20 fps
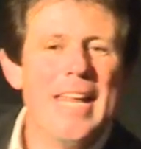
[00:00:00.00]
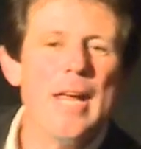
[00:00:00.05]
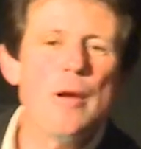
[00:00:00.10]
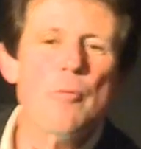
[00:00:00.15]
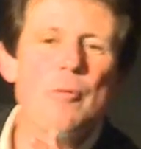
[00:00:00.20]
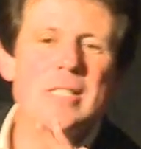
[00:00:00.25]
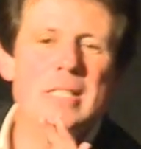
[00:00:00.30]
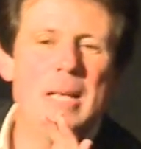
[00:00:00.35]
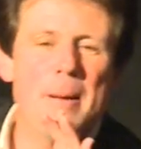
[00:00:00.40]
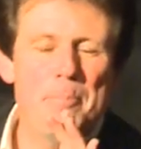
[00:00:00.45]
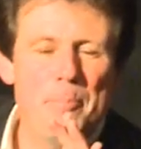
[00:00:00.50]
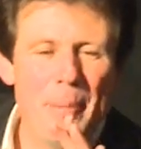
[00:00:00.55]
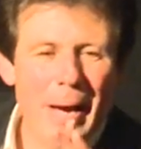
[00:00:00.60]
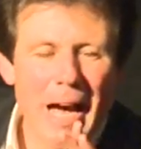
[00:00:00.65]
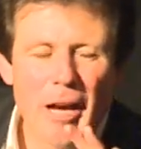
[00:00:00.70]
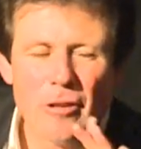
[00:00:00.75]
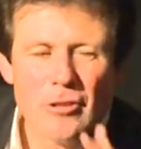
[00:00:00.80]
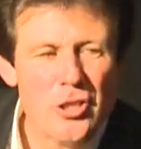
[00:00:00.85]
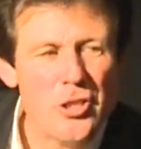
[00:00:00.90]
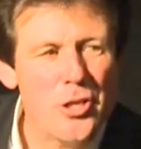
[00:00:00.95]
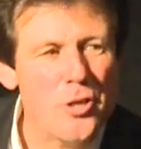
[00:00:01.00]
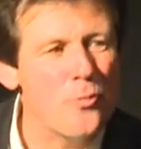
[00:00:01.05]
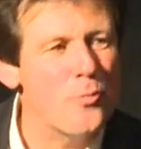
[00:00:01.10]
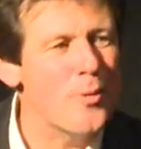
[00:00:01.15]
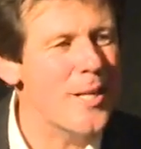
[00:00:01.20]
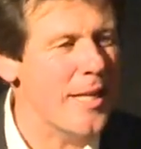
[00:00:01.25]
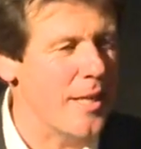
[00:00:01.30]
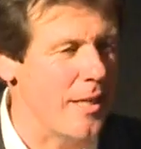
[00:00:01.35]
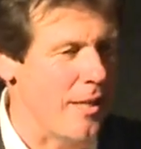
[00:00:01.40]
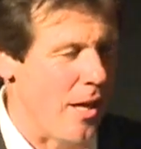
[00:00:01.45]
he was about to
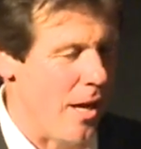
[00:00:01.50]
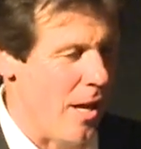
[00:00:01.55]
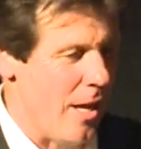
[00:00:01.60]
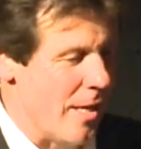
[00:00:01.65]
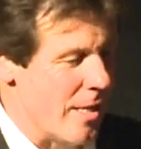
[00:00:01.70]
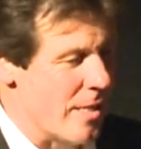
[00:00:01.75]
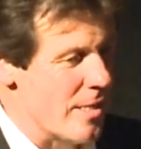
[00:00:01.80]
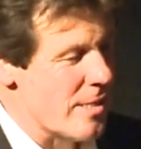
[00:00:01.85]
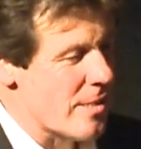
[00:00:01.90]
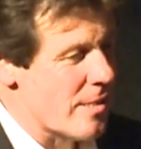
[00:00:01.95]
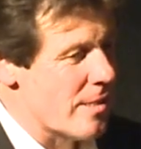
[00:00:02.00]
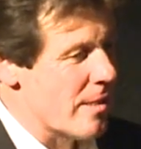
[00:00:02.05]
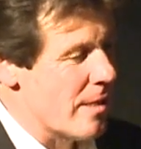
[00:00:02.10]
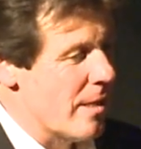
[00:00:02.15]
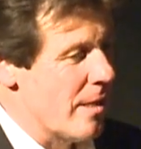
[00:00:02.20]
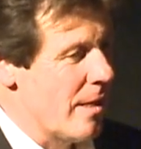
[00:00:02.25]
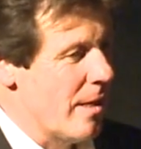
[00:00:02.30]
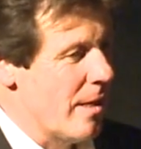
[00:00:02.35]
realize